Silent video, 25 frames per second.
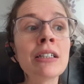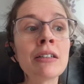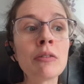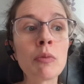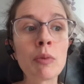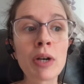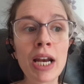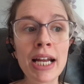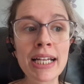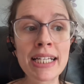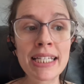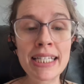
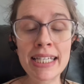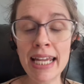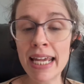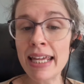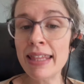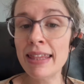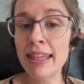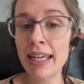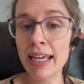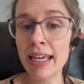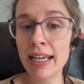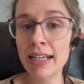when I say
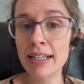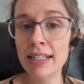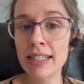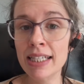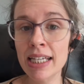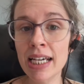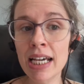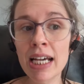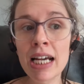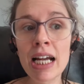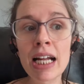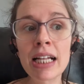things
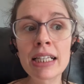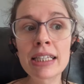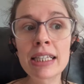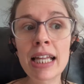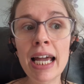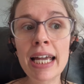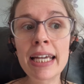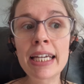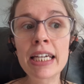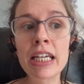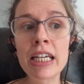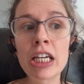
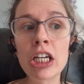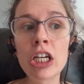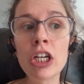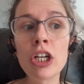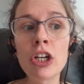like,